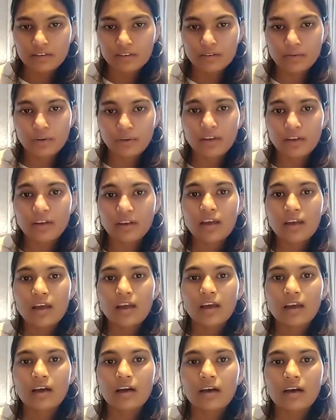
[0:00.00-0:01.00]
okay
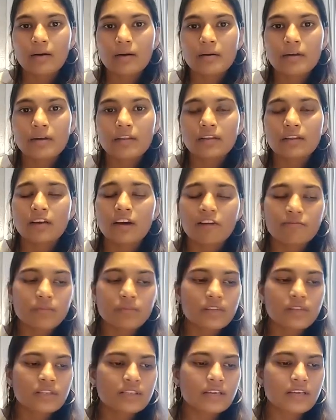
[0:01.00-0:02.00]
uh, in the
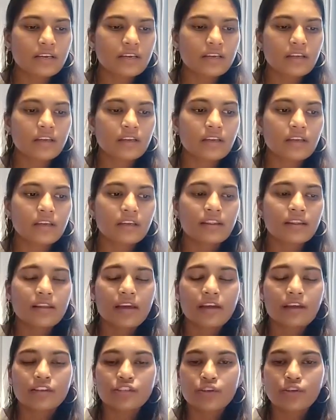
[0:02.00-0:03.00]
government setting in the
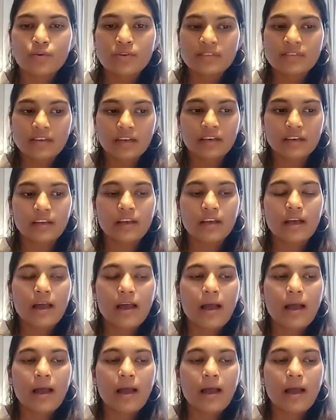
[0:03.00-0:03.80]
ngo setting